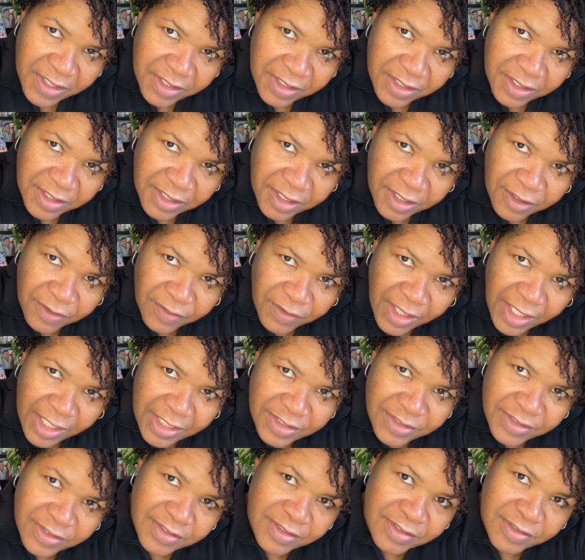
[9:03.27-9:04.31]
I
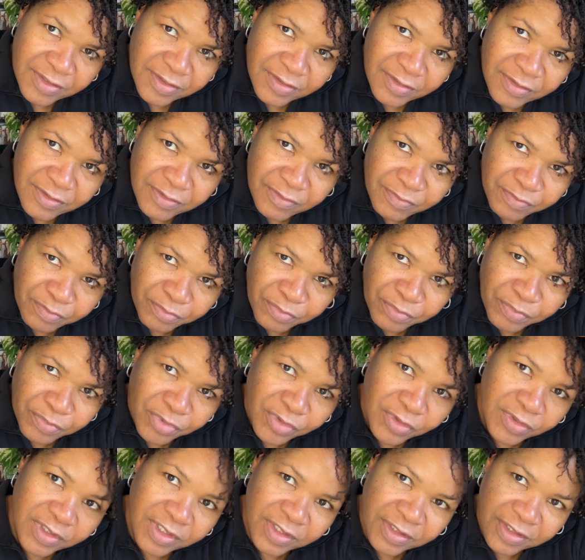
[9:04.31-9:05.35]
just
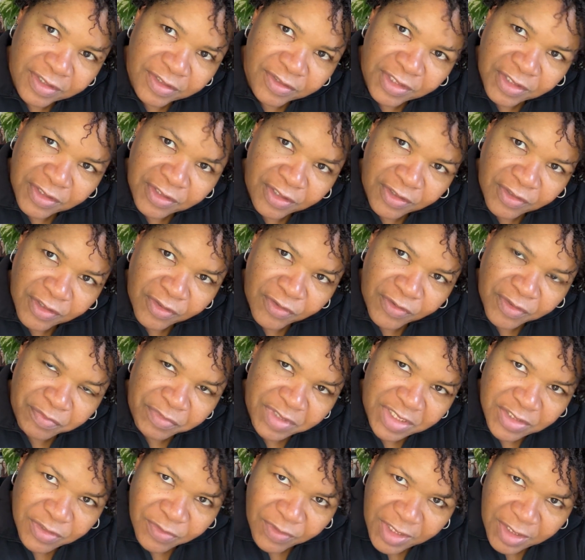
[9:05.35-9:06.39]
pour a little, go in
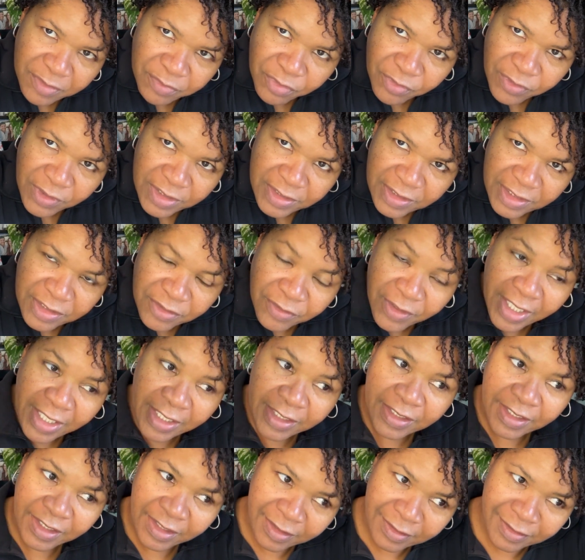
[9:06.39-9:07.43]
between, pour a little,
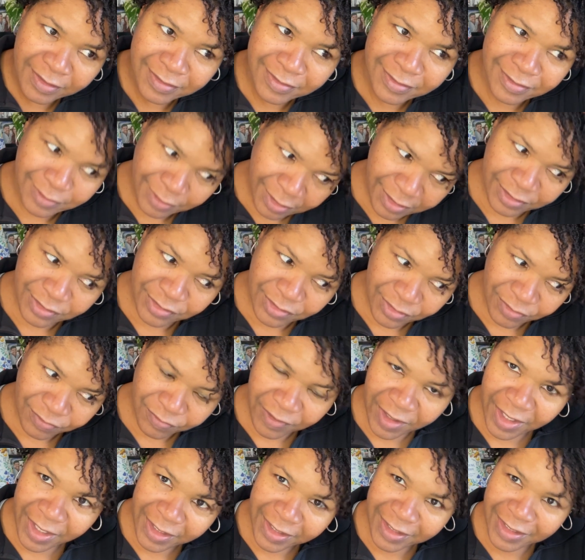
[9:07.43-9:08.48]
and it starts to
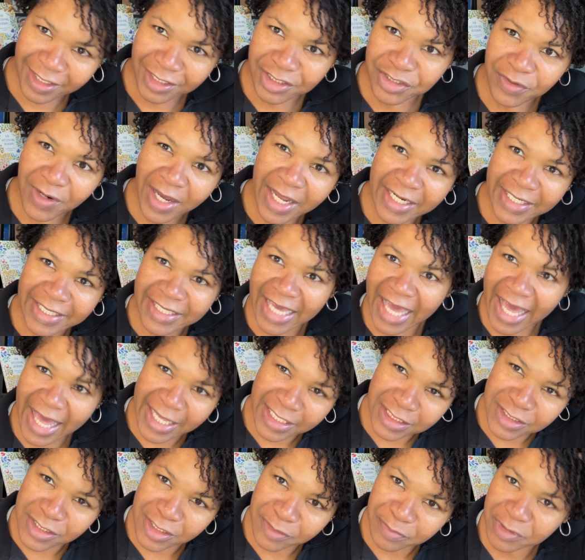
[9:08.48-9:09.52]
run. And I try to
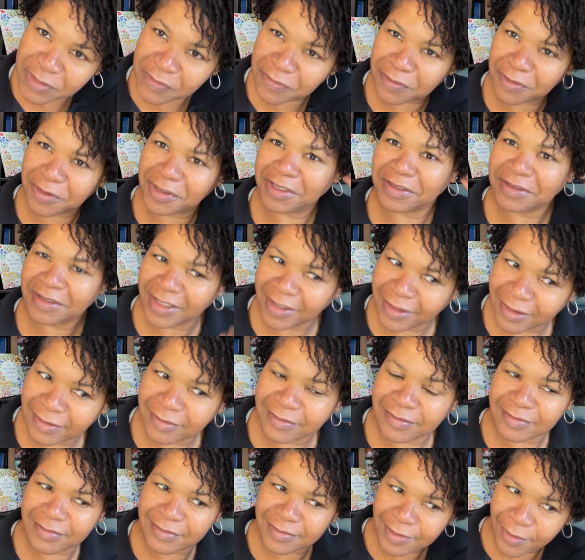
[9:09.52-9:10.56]
catch it before it like
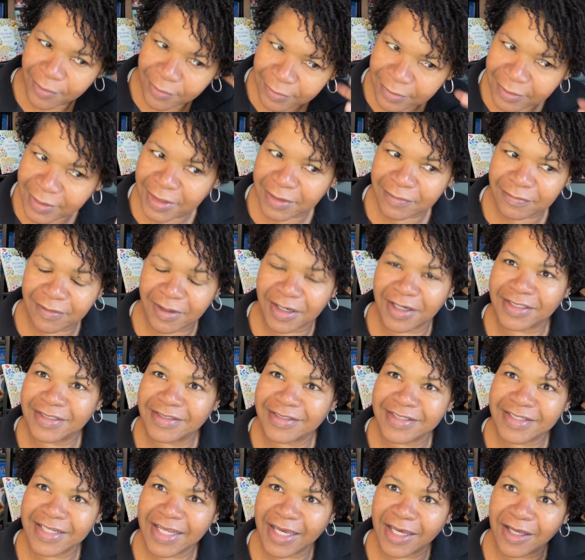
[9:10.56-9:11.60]
totally
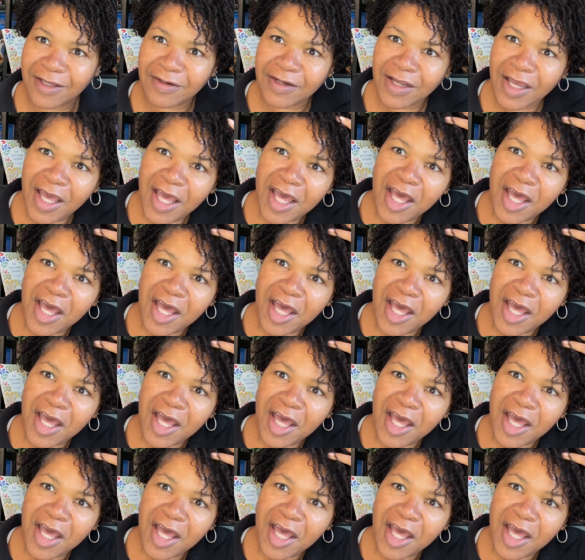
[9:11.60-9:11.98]
runs down.